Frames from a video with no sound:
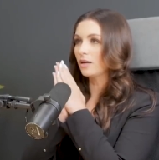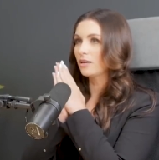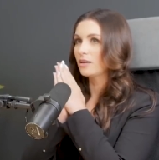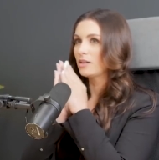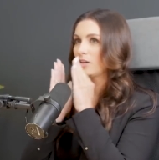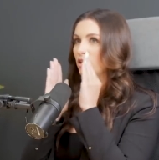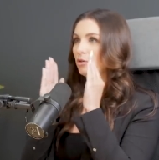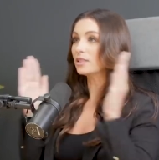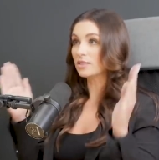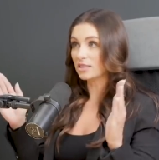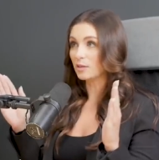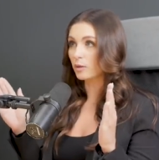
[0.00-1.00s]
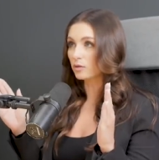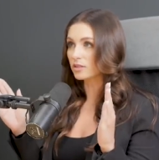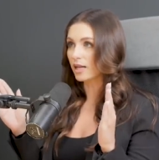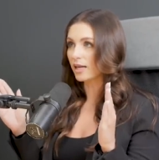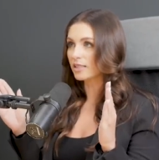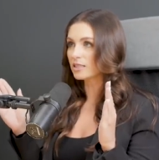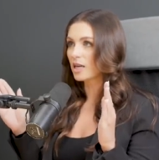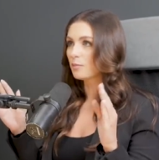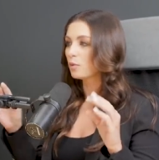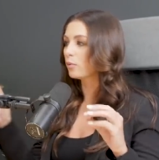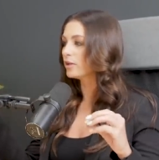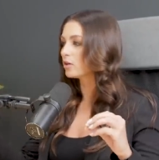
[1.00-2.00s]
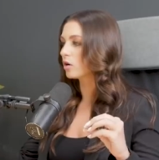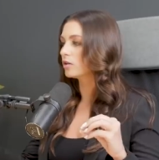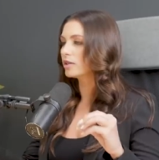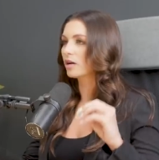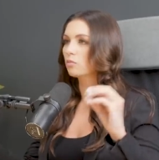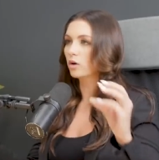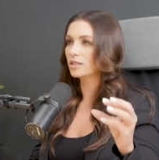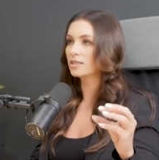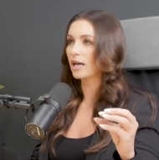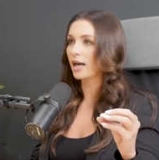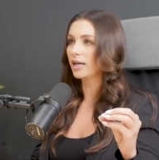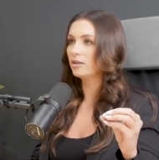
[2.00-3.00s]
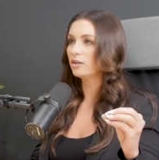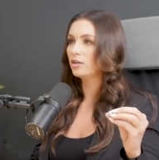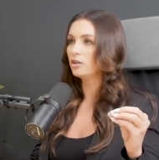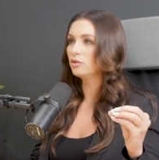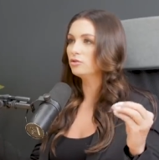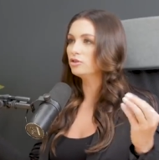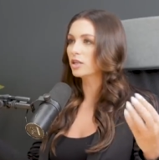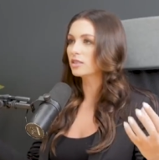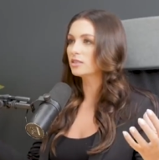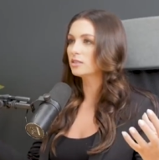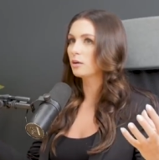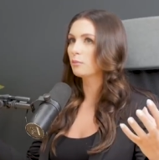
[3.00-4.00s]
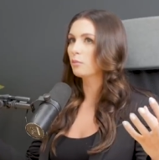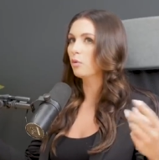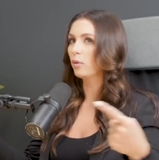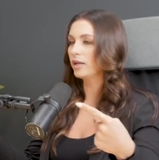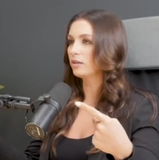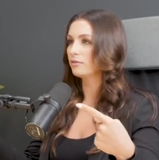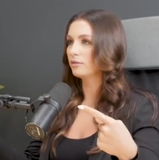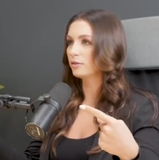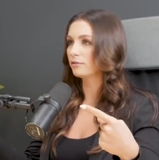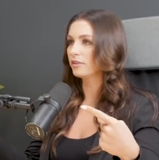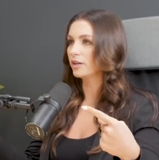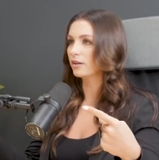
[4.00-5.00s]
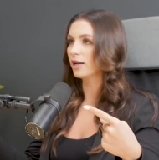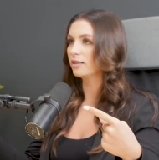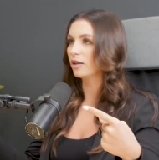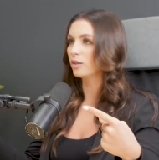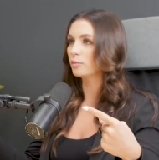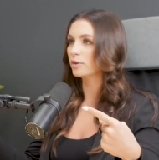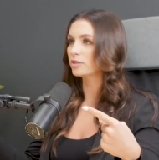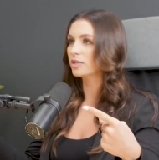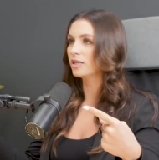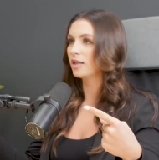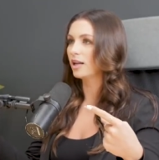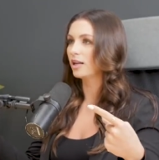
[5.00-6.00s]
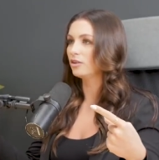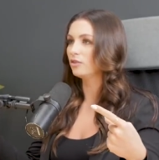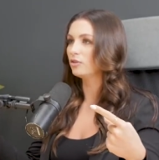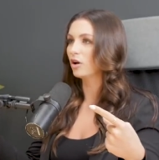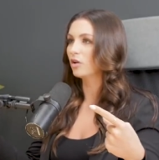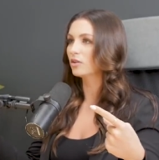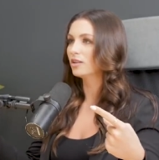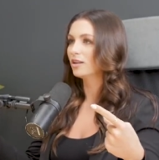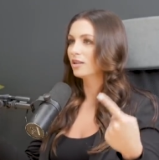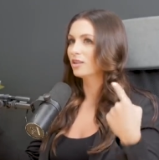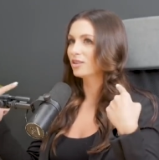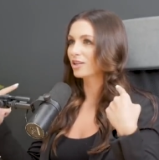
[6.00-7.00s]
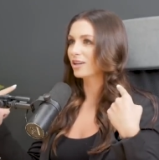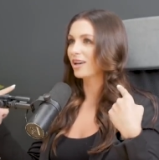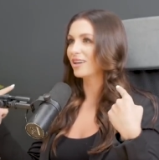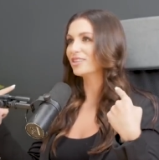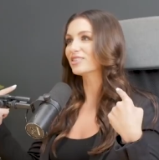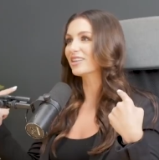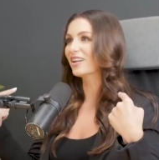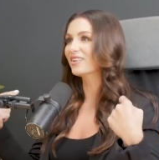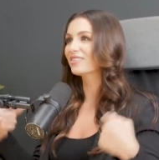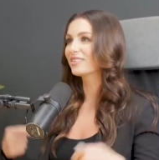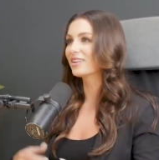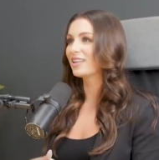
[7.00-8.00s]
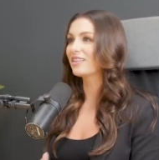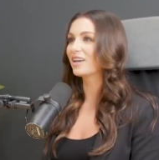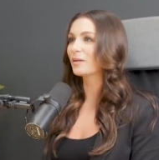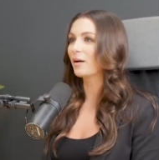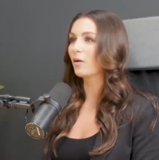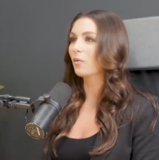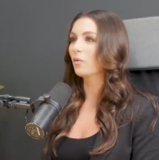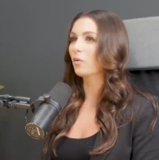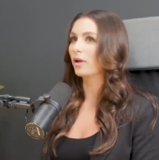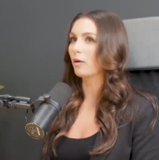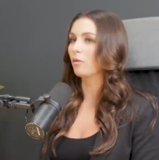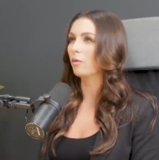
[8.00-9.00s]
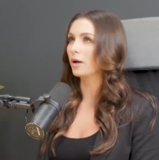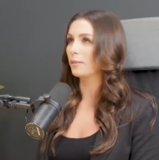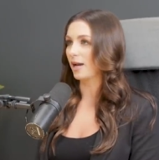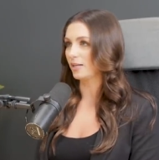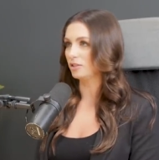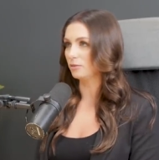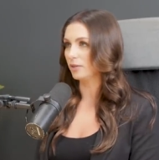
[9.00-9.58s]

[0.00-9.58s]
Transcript: are, you can see both sides. Yes. But when you're only on one side, you just point your finger at the other person 100%. And you don't look at yourself and think about, okay, well, what am I